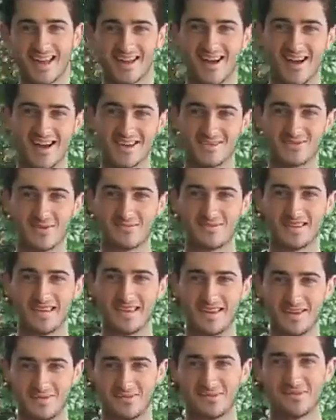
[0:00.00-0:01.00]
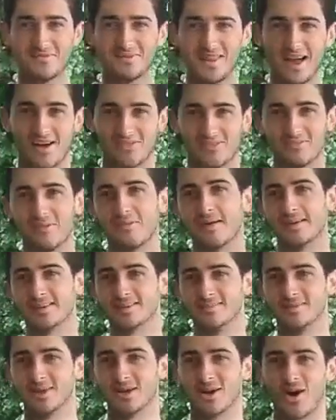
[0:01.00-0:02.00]
Hey guys, Robbie here from
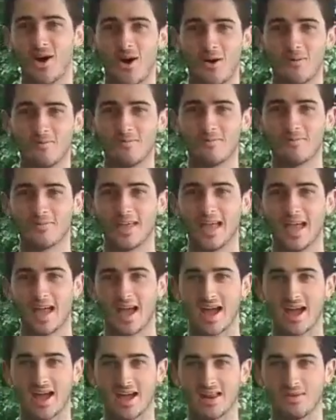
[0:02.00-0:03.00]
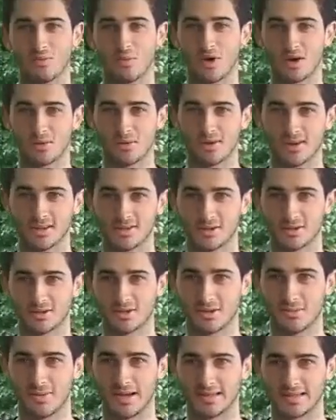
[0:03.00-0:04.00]
lifeofmomentum.com, and what I want to talk
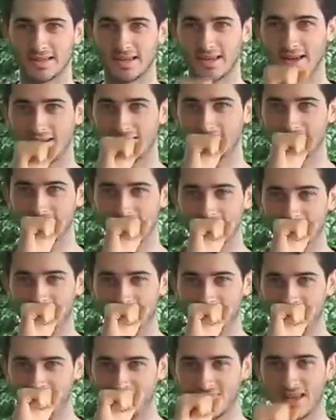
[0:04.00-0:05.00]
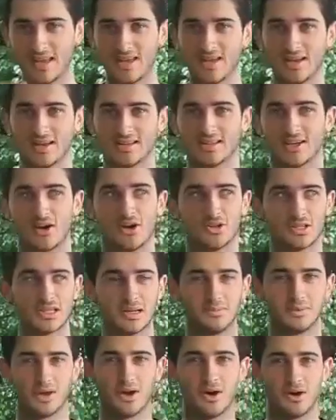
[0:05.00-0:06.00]
to you about today is the
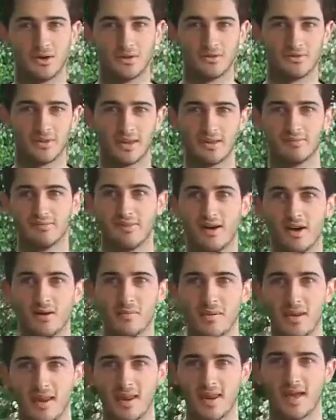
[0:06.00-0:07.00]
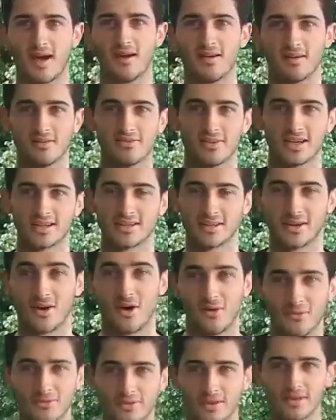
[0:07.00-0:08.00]
concept of environment and how it affects your
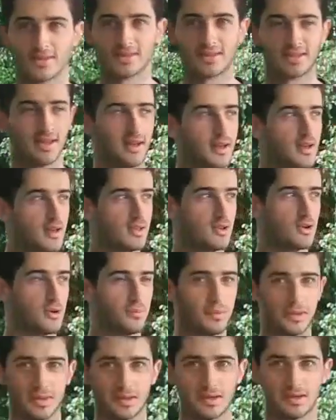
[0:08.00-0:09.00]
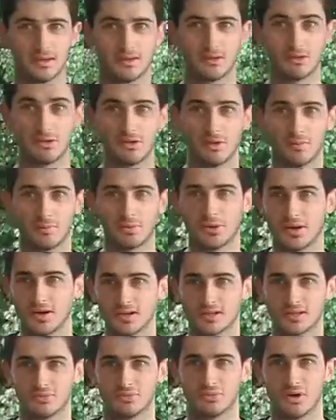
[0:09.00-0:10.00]
confidence, your ability to do
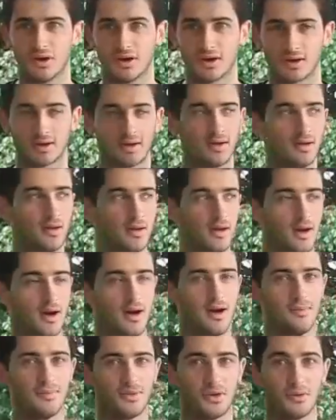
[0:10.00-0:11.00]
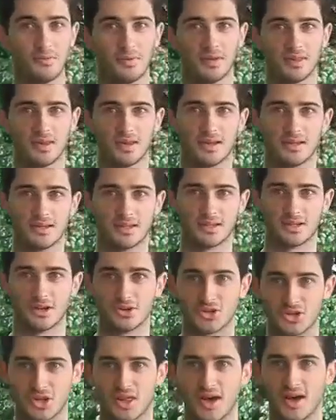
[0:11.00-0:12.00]
productive work, your ability to
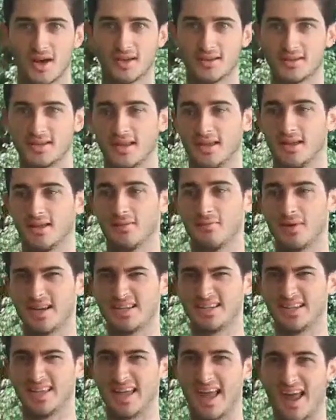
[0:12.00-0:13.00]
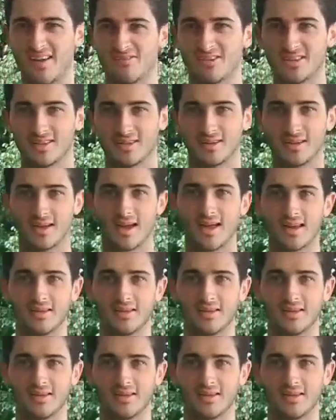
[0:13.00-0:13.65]
socialize, basically everything.